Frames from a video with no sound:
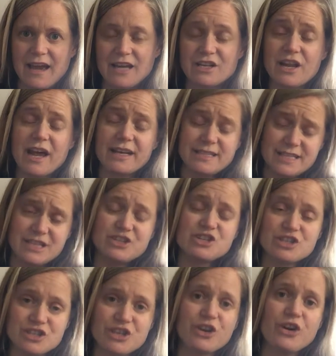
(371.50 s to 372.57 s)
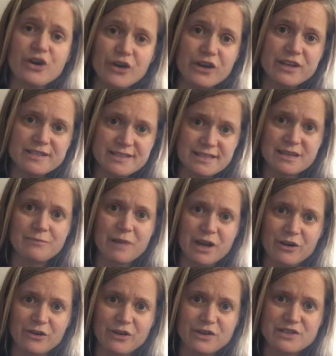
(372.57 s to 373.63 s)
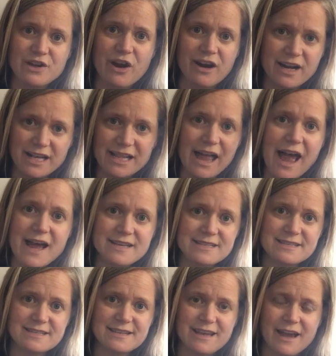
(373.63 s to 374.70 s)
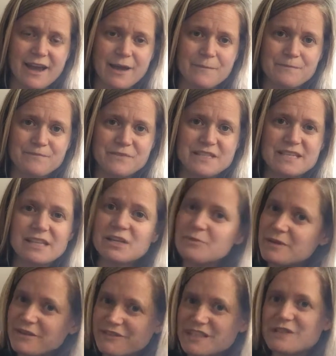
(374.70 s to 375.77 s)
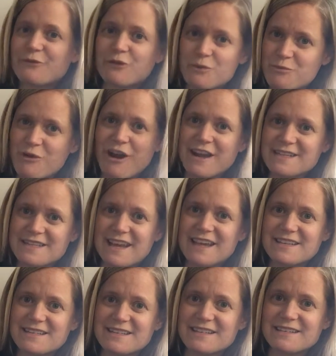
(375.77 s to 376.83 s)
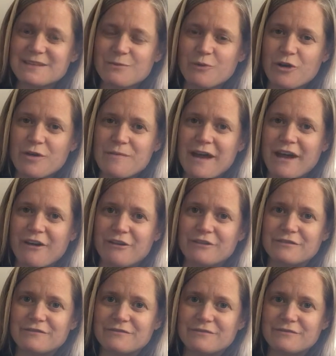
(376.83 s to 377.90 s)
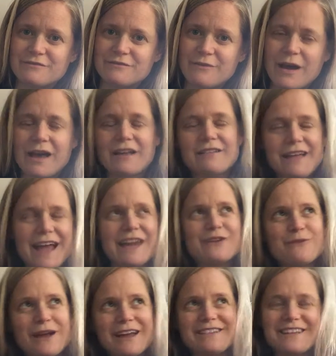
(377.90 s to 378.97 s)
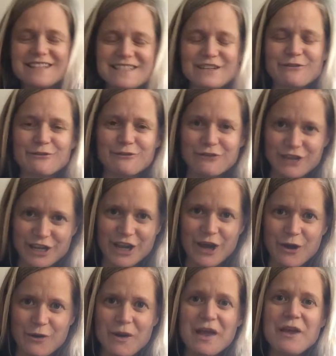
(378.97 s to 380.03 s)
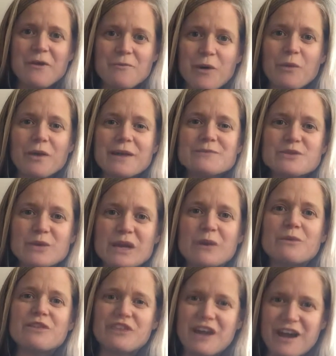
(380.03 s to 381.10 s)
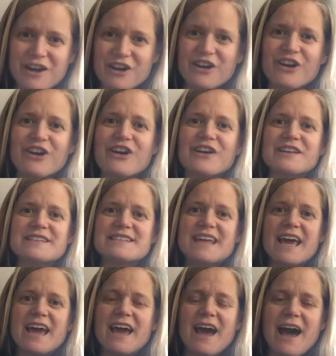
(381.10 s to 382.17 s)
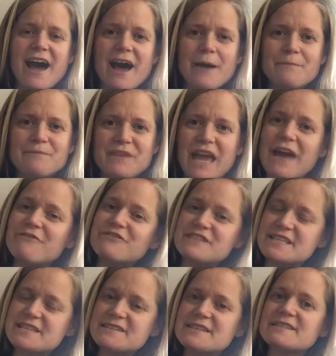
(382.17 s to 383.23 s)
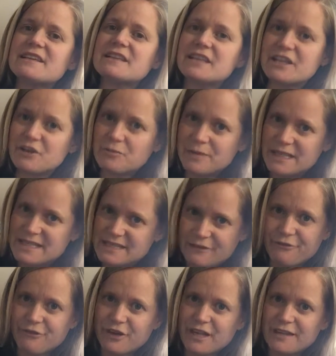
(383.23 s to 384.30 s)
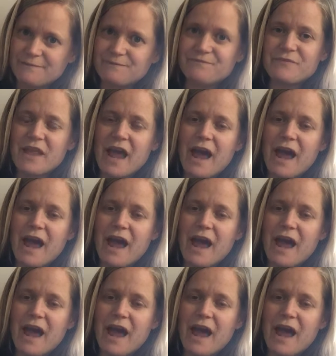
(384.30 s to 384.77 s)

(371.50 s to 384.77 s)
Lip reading: I teach it to girls in my girls art class. It's a little bit of a different process. It's more about, well, anyway, that's a different video. But when I'm doing it with young girls, the emphasis is a little bit different.